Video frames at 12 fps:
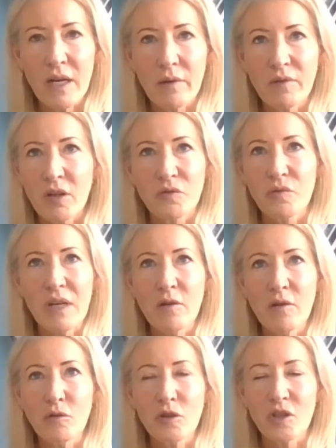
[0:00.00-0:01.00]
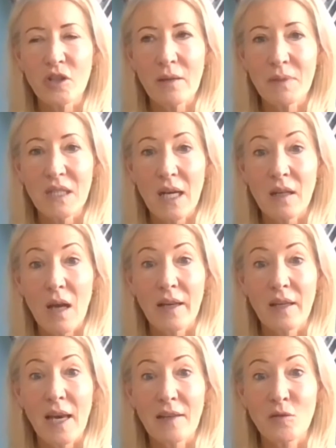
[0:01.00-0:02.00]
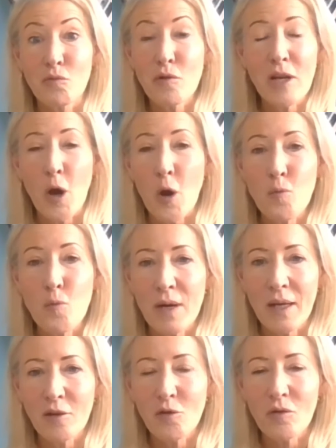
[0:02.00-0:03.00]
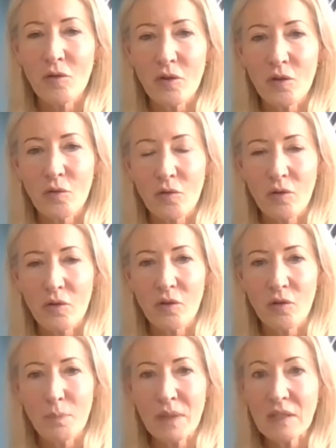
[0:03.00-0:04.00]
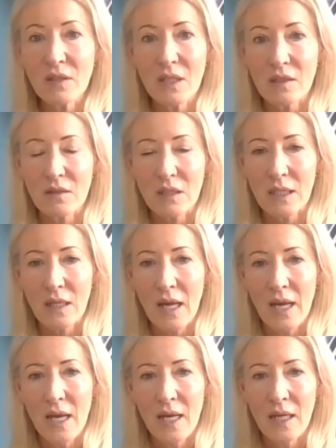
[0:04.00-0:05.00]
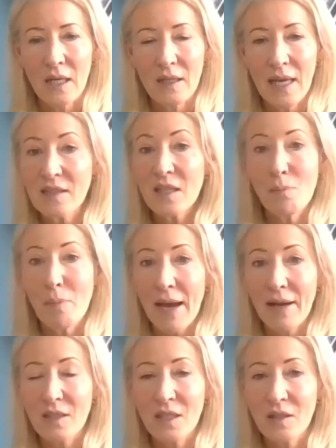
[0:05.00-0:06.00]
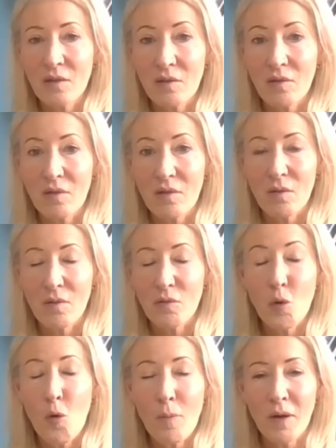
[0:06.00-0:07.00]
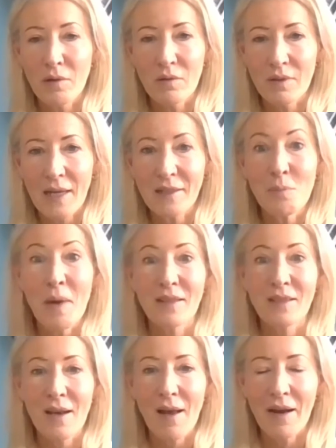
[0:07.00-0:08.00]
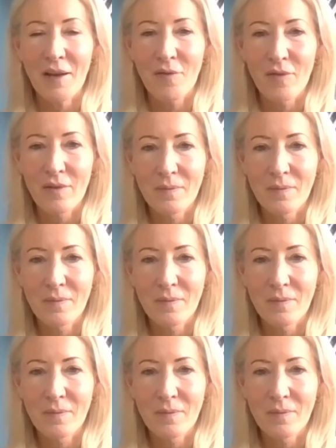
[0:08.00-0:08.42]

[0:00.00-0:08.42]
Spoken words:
not relaunching, but I guess reopening your business and getting back to normal, getting back to life?